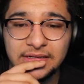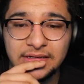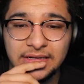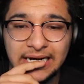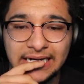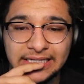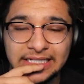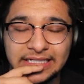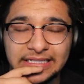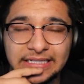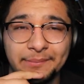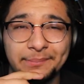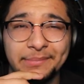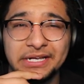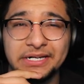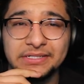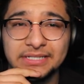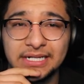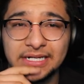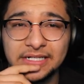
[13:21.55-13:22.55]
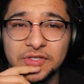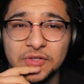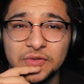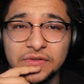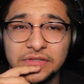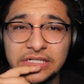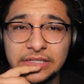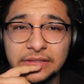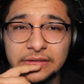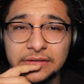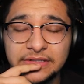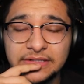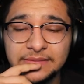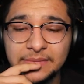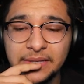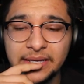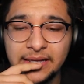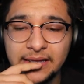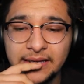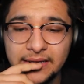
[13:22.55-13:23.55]
I think they beat us like 2-0 or
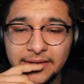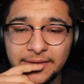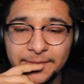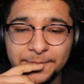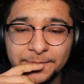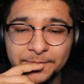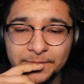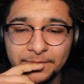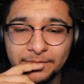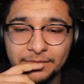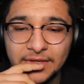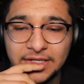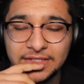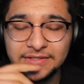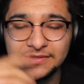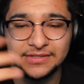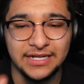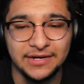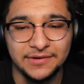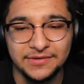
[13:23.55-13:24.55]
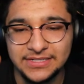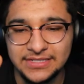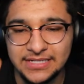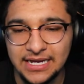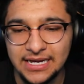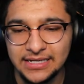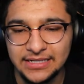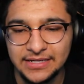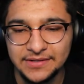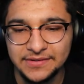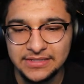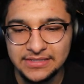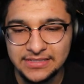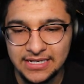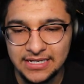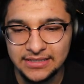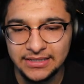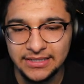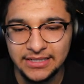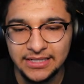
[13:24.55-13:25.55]
something like that. So that was sad. That was a
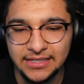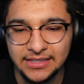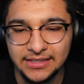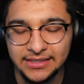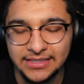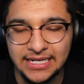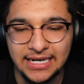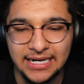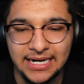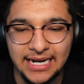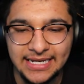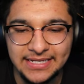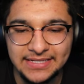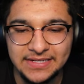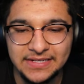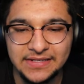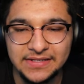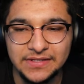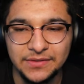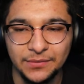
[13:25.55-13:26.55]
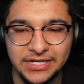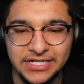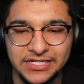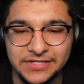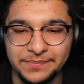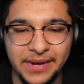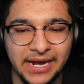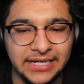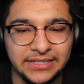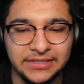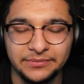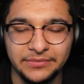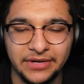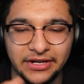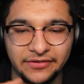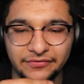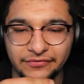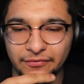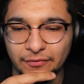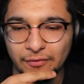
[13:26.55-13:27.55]
sad day. And then Laces, we smacked them
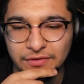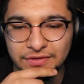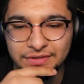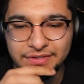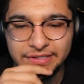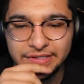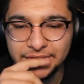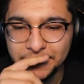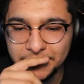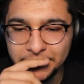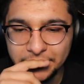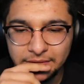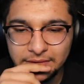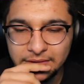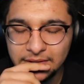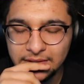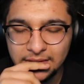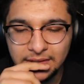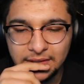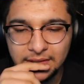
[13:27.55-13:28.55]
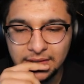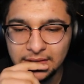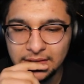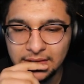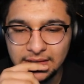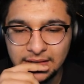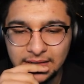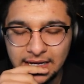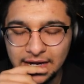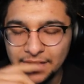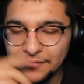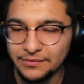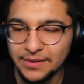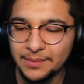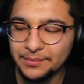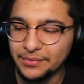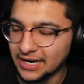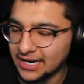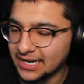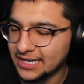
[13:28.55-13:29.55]
like 4-0. I don't
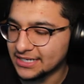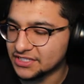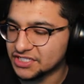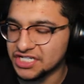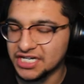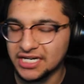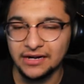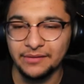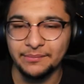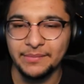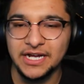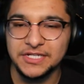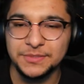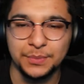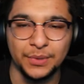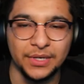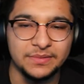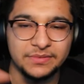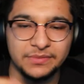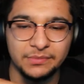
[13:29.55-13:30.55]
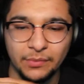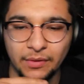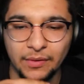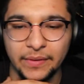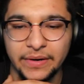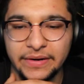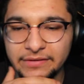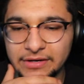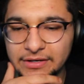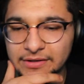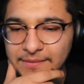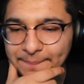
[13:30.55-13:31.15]
remember. I gotta check on Max Preps. Well, whatever.